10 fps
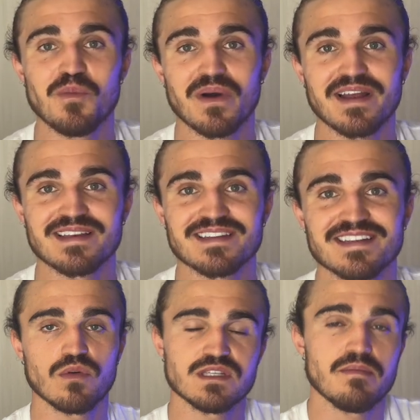But
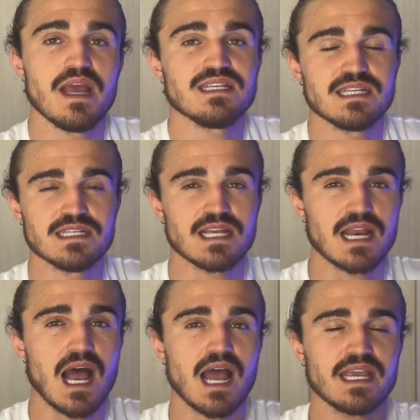what's amazing is
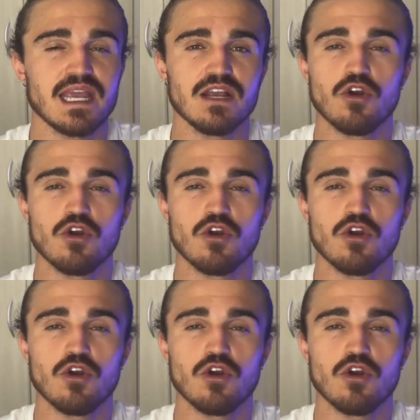that I can